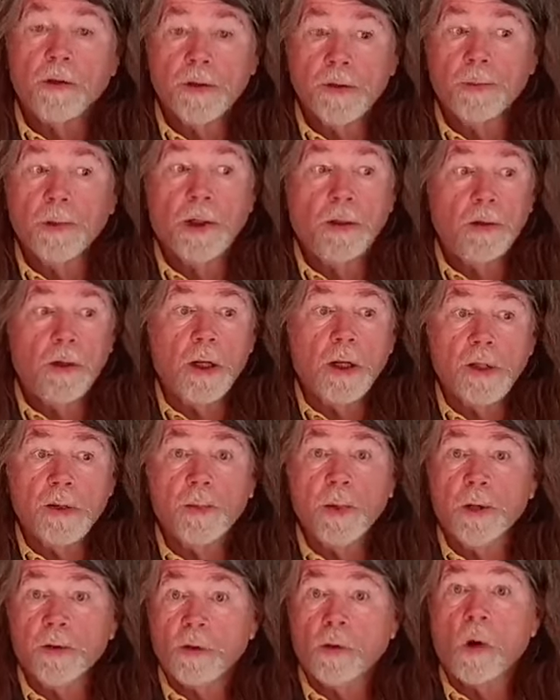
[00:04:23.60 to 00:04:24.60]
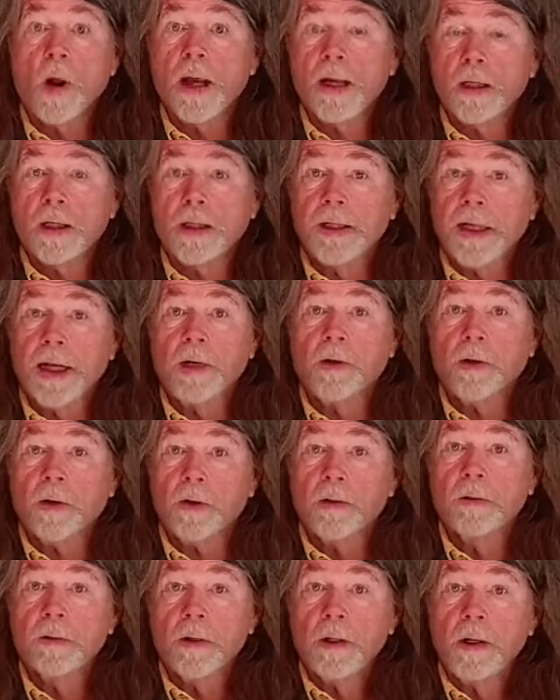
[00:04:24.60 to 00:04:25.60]
know, it's been trial and
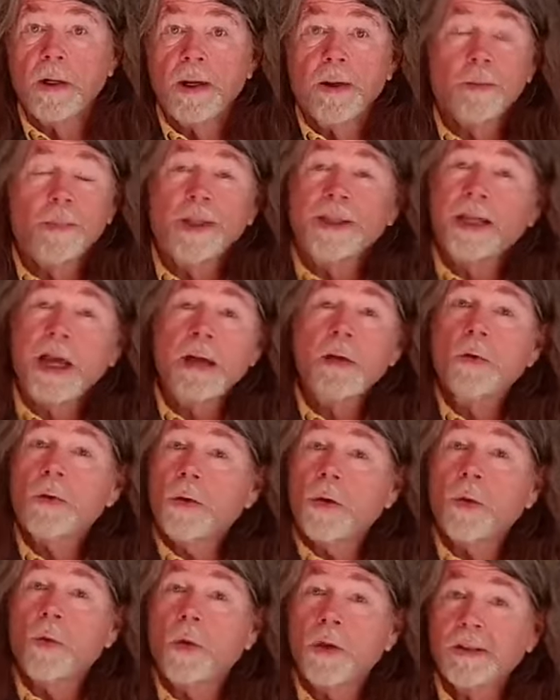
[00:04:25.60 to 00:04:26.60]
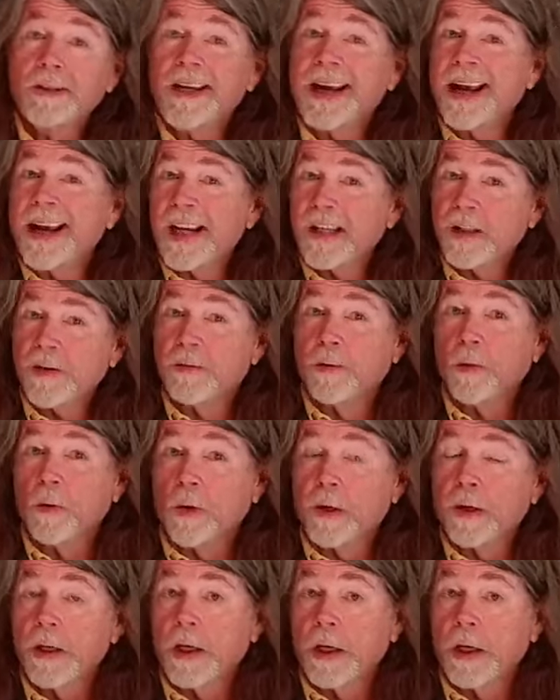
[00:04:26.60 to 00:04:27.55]
error, but they don't know what to ask for